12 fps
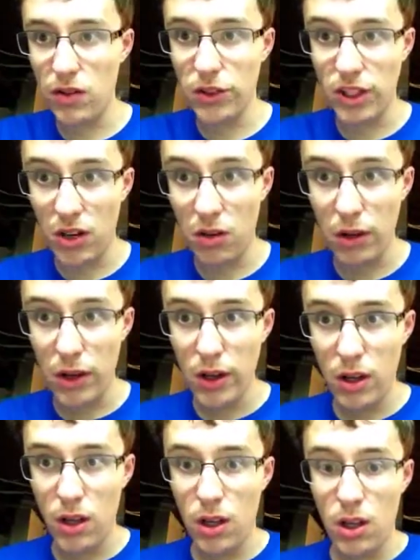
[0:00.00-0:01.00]
so
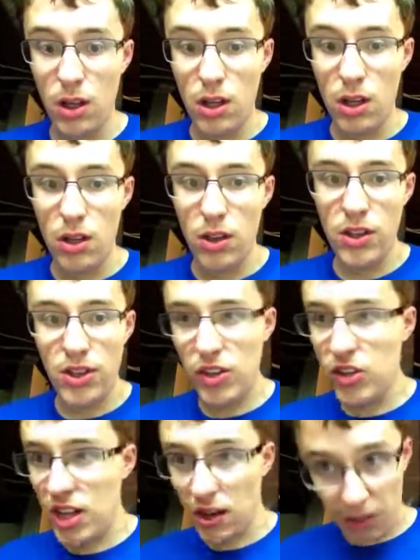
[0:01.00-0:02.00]
this
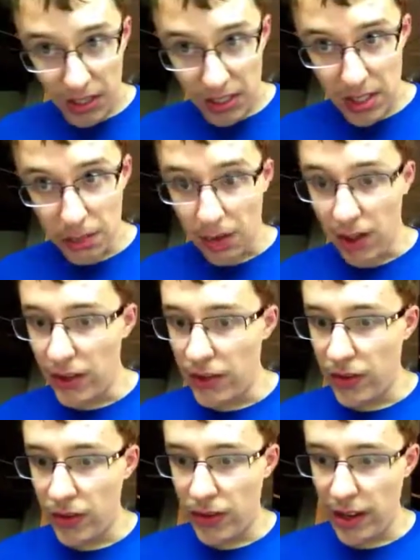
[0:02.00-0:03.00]
is not recent, but
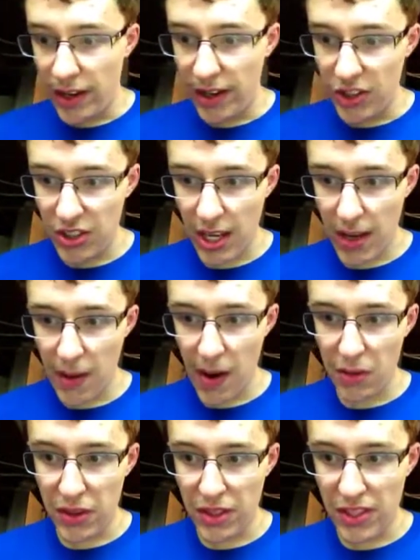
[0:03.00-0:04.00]
they just came out
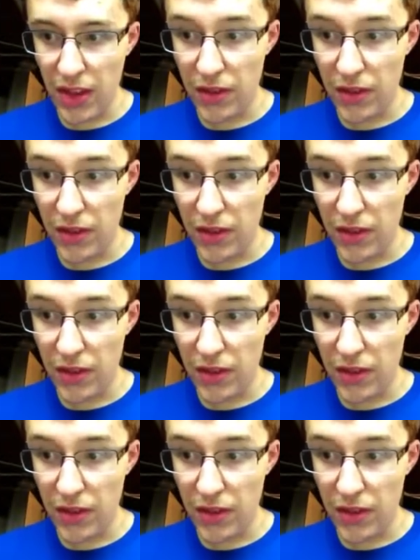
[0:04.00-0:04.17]
with this now.